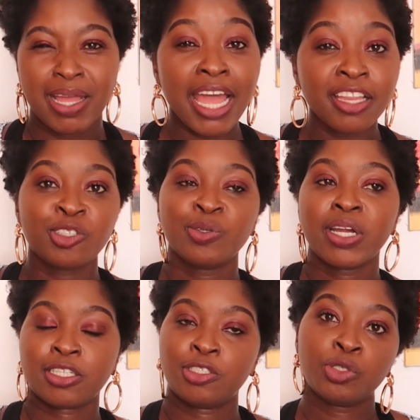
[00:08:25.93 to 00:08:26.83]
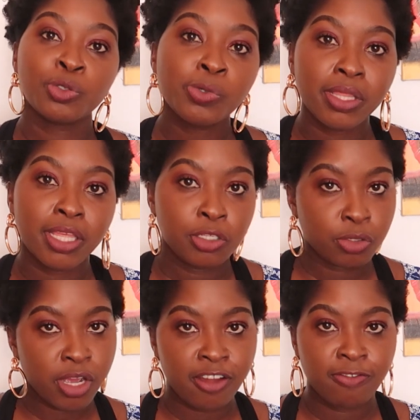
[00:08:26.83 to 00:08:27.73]
and you are sure that
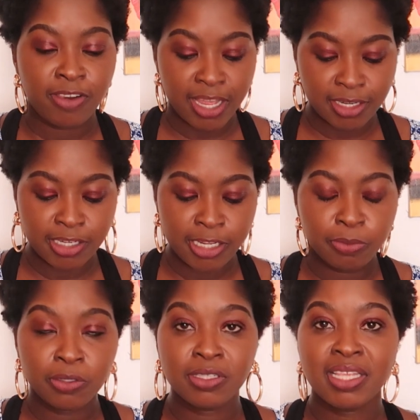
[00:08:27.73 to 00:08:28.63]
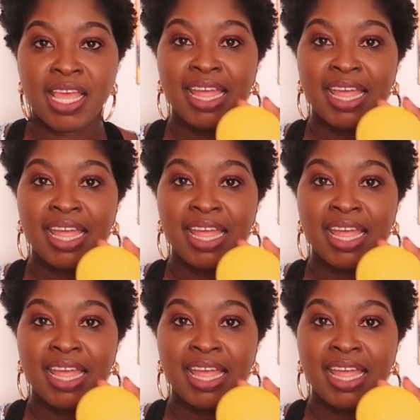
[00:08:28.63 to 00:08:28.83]
you have flat nipples,